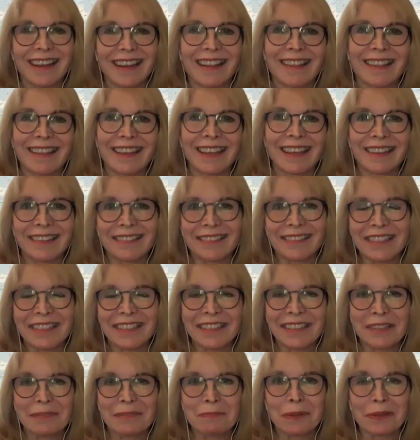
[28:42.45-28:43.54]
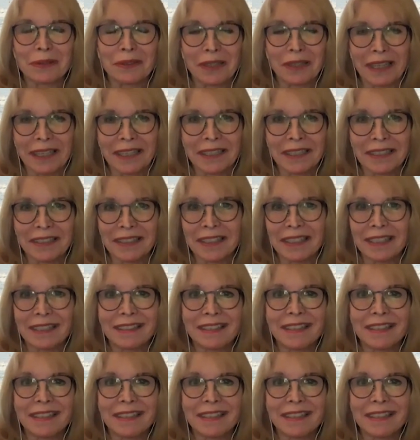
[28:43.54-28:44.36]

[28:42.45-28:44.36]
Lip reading: They listen politely